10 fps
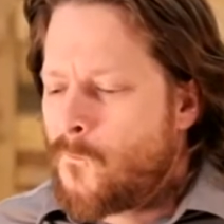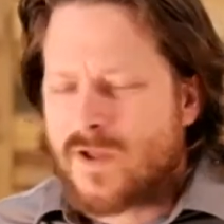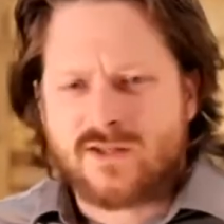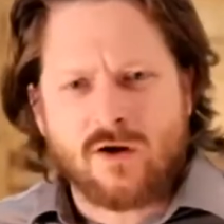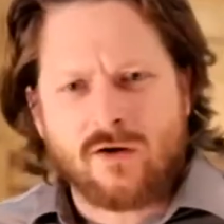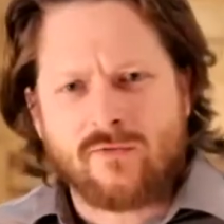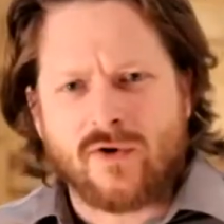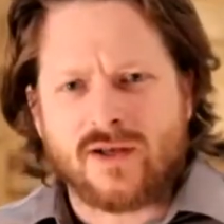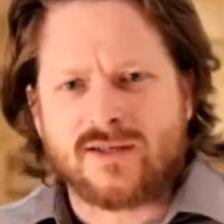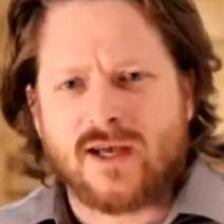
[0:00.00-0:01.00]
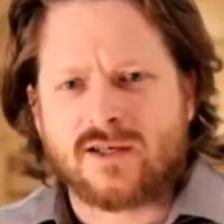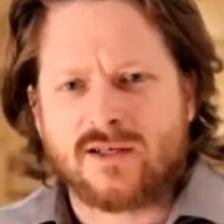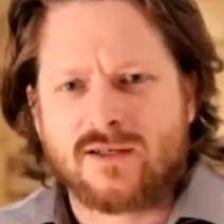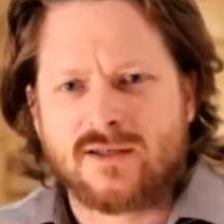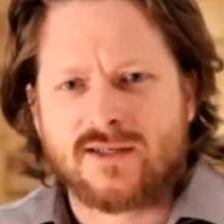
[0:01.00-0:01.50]
It's hard for us,
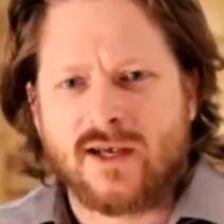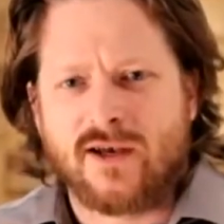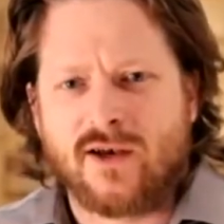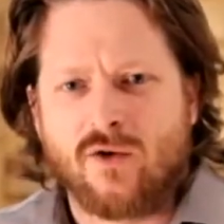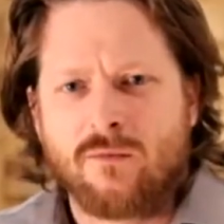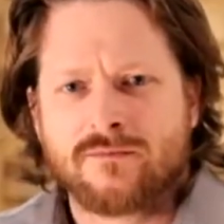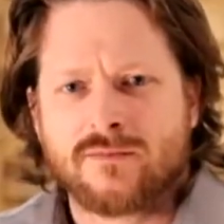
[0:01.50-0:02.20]
actually, to say no,